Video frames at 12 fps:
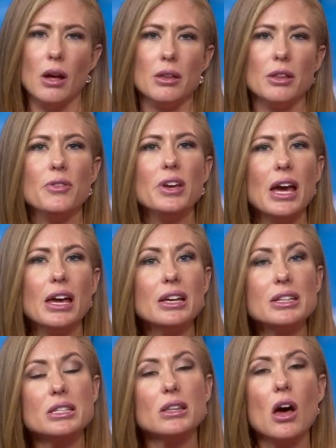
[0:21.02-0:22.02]
The
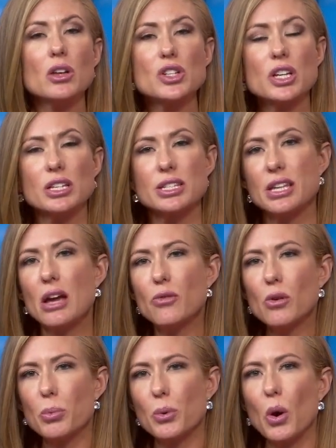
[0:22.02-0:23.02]
VA is launching
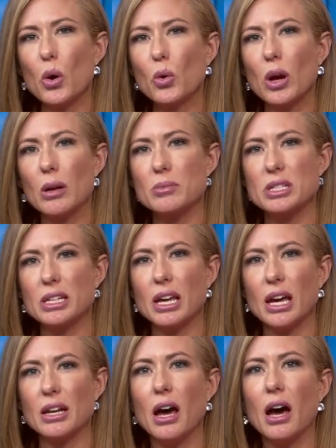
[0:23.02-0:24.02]
several programs to
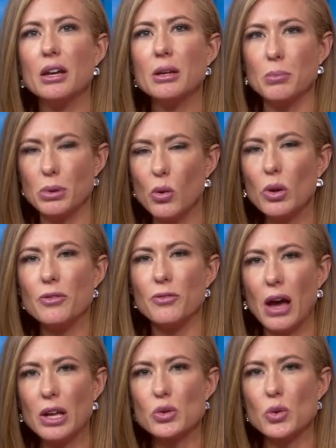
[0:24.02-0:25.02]
get unemployed
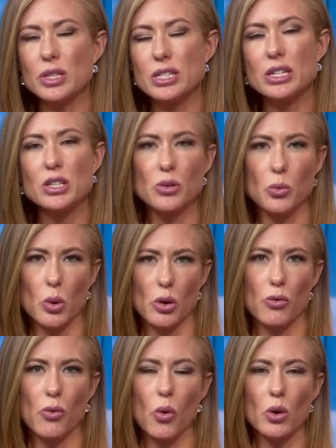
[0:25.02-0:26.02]
veterans into the
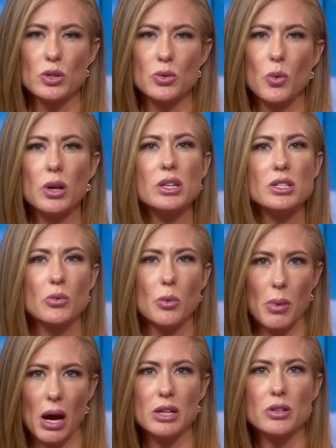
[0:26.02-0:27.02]
workforce. One is a
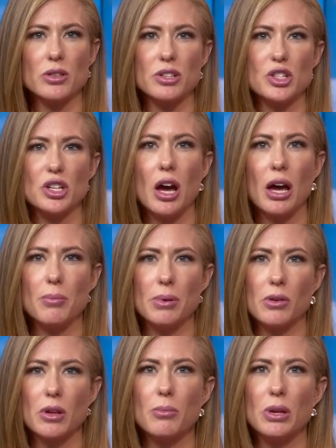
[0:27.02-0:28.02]
reminder the GI
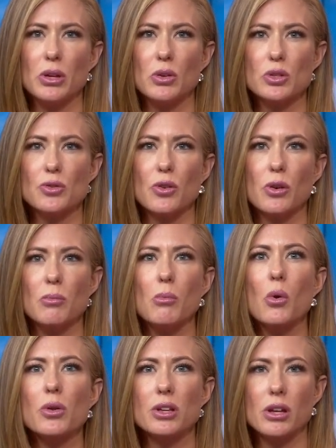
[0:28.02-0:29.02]
Bill can be used for
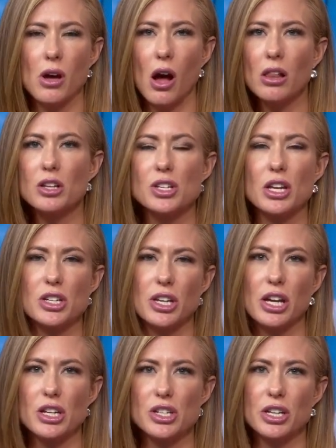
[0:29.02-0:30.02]
more than a college
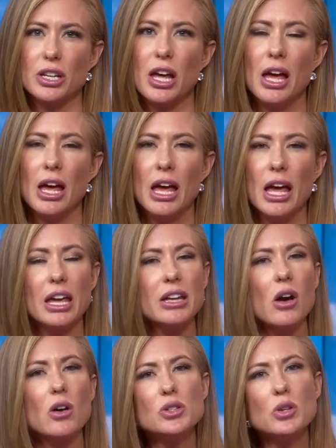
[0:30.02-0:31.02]
education. It
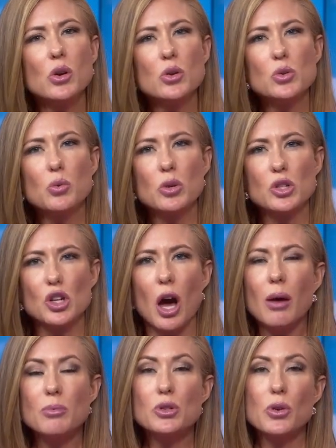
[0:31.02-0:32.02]
can also go toward
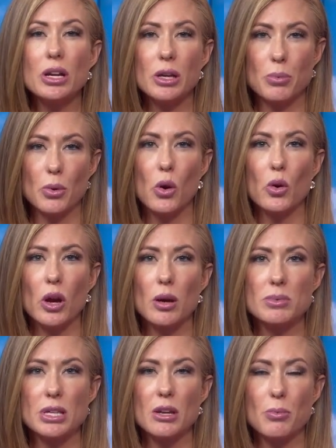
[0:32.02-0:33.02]
job training
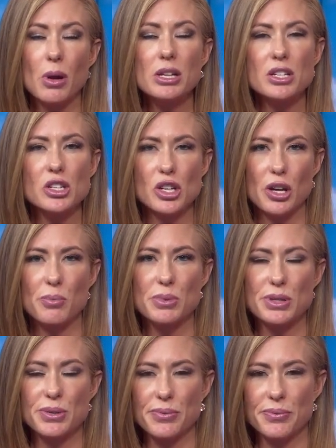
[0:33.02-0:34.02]
programs and apprenticeships